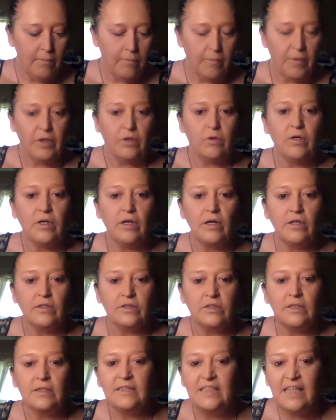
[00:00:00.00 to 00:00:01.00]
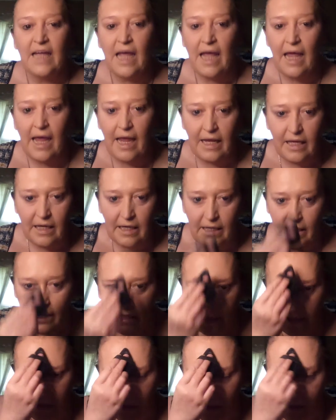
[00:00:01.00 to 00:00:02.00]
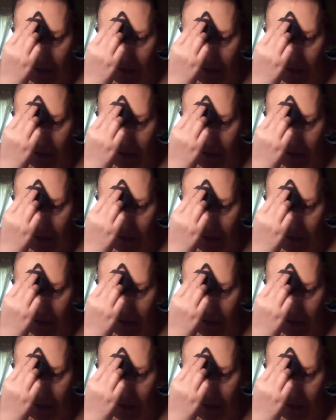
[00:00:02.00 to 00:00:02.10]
but you can also take it